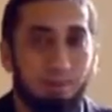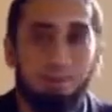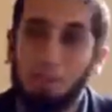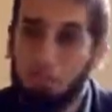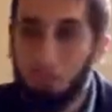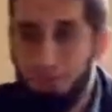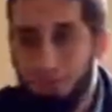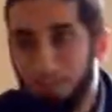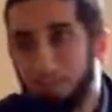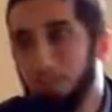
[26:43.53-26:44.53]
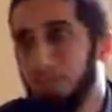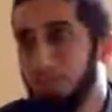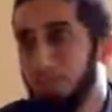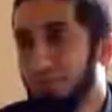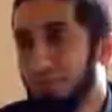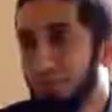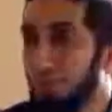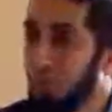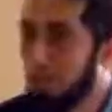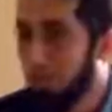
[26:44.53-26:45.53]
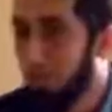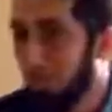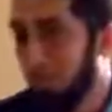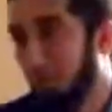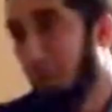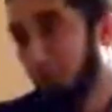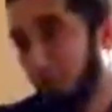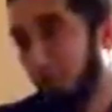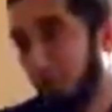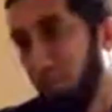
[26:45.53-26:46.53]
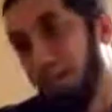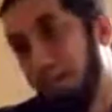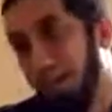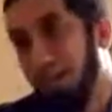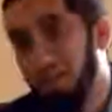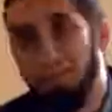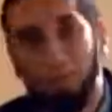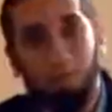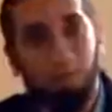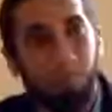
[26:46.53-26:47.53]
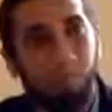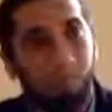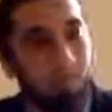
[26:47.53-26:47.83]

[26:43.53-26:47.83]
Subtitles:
Let me just finish this. Let me just wrap this up. I gotta,